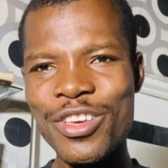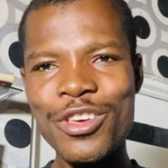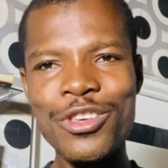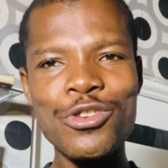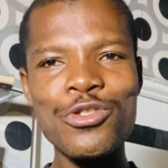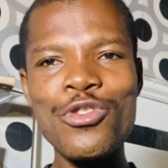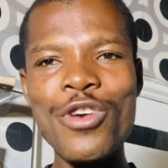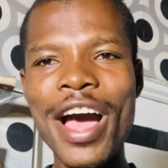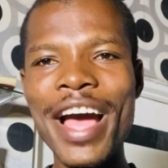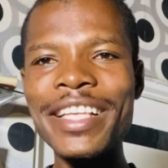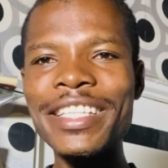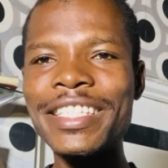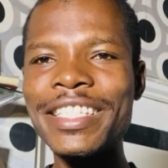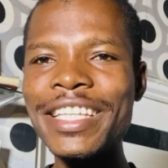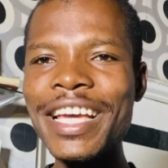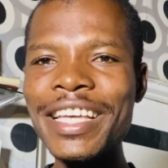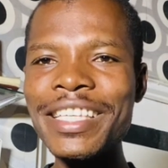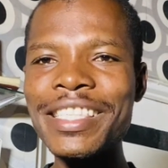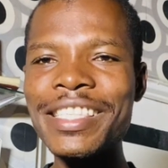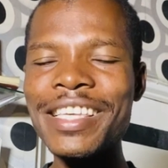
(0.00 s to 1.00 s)
you are
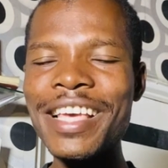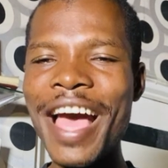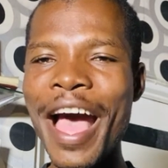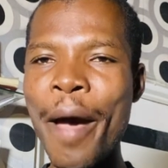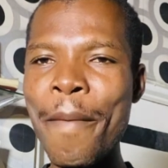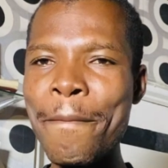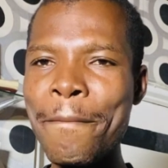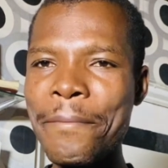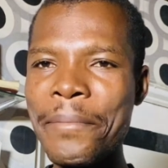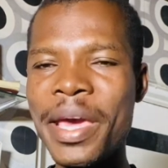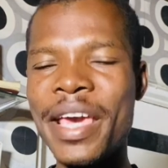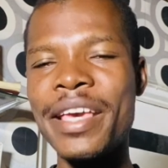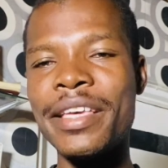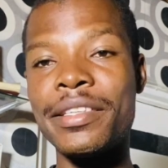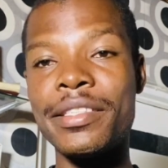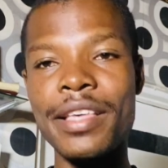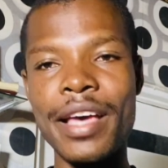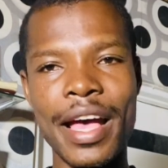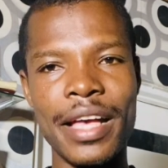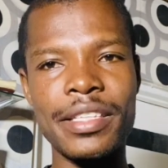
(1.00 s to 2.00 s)
just
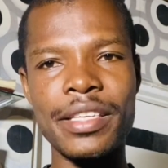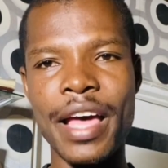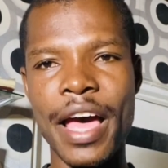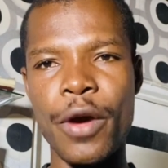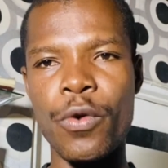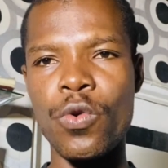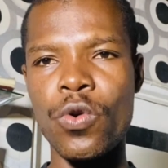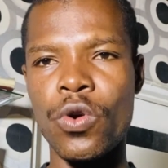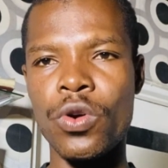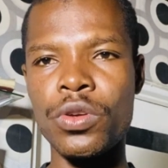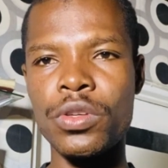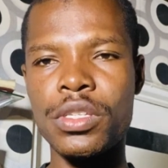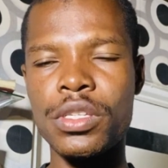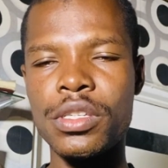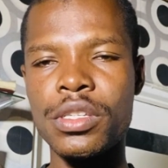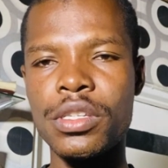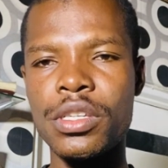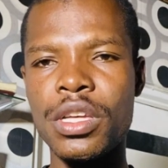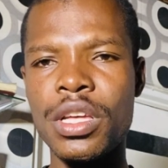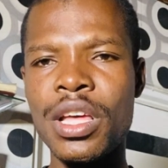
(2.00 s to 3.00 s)
amazed as I was.
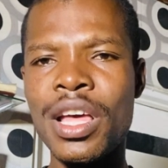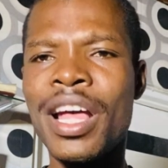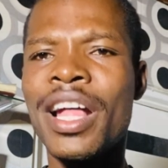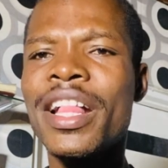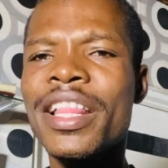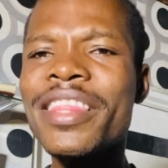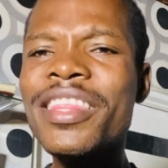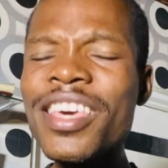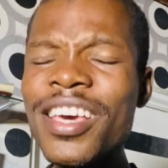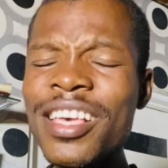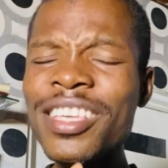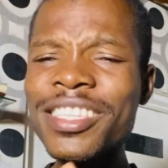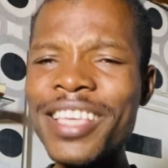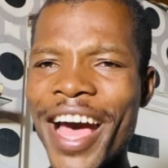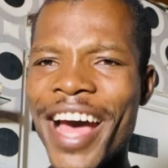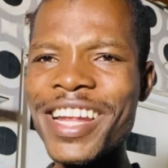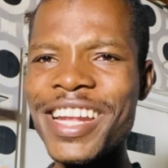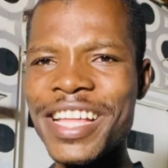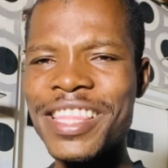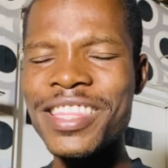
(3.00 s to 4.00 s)
These
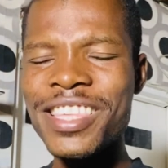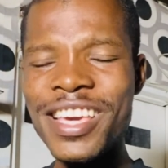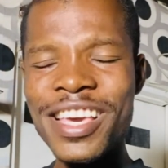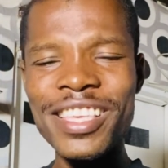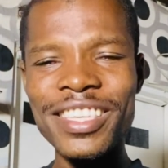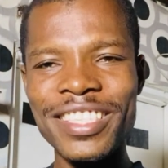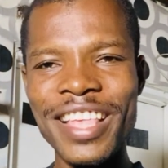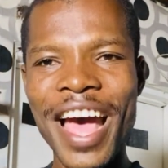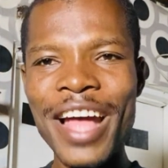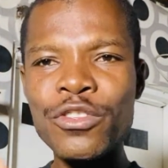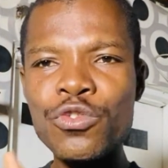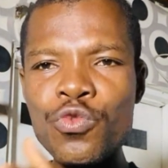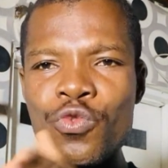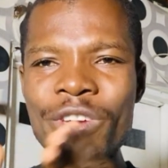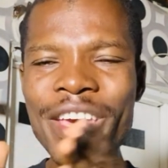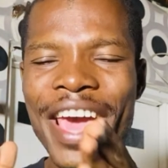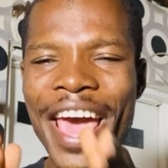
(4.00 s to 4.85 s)
are the things that we